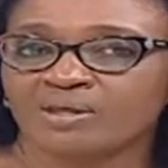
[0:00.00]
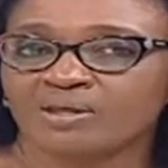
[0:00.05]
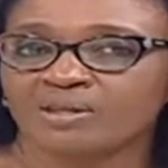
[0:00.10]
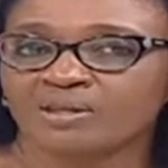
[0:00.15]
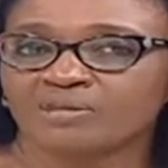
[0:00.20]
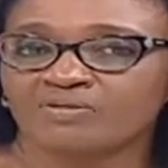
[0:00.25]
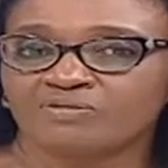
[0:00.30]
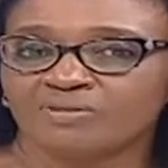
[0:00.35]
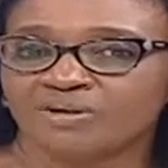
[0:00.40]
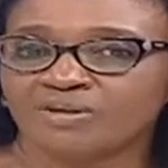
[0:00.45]

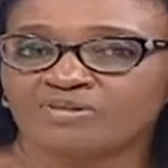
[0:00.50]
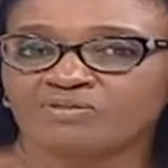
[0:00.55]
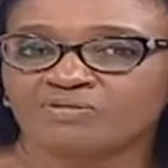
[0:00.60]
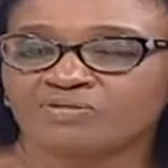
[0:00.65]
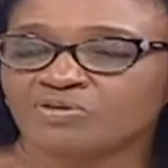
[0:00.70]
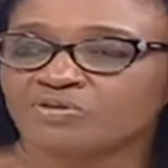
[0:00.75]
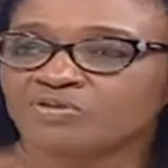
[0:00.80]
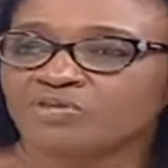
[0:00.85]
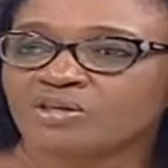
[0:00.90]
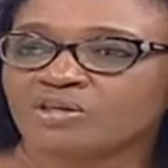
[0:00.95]
the first
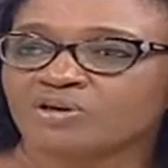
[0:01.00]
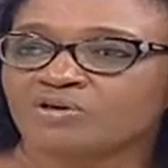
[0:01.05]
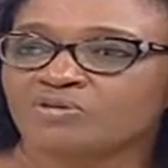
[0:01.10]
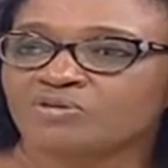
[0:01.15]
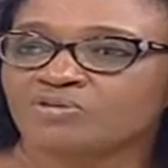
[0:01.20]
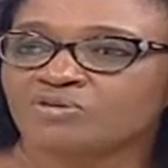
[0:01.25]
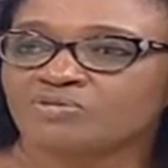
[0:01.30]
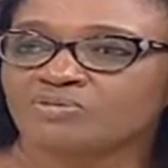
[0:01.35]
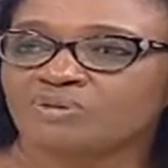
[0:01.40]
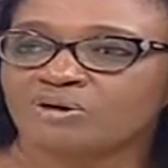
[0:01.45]
few seconds
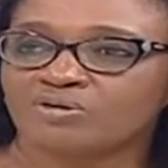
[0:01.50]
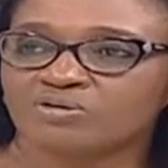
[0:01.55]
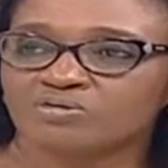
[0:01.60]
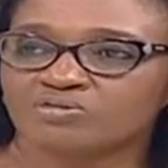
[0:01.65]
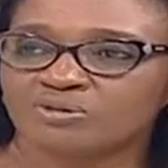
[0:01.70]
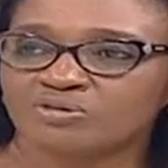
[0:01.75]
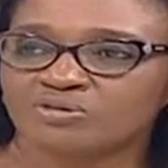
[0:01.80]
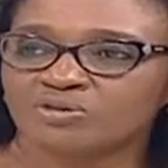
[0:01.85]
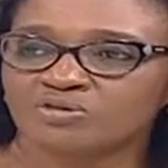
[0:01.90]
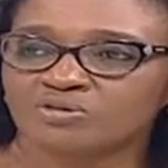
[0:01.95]
of my
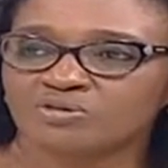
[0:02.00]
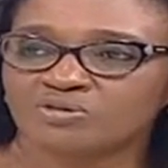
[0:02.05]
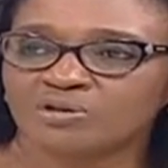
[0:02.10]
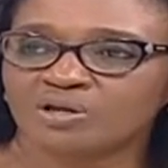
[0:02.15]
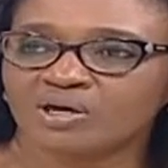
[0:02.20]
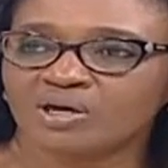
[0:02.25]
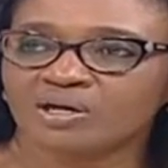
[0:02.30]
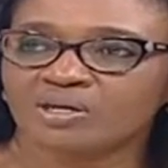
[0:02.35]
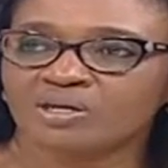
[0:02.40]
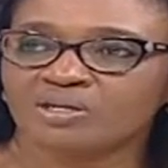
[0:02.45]
conversation,
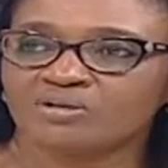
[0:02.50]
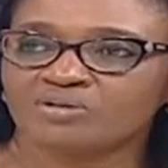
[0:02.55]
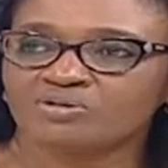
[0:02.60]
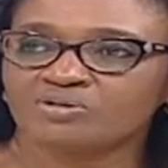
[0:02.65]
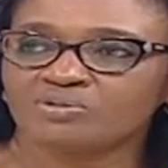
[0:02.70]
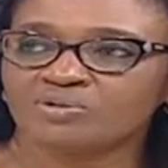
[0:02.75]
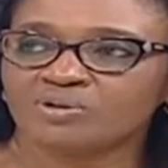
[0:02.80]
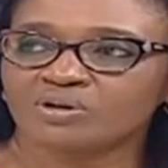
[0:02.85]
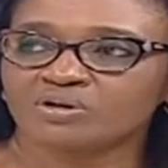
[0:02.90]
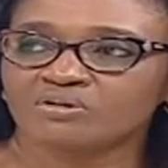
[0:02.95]
I need
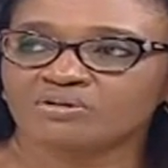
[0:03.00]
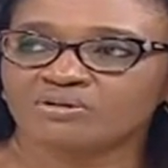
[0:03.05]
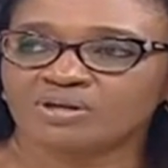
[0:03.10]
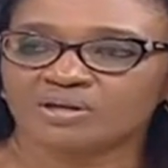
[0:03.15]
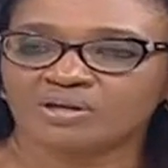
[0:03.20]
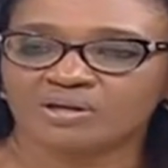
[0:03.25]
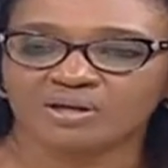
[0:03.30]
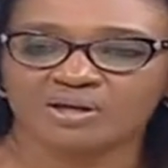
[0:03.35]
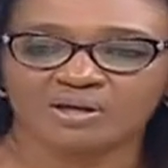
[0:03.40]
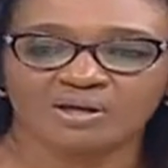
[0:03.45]
to understand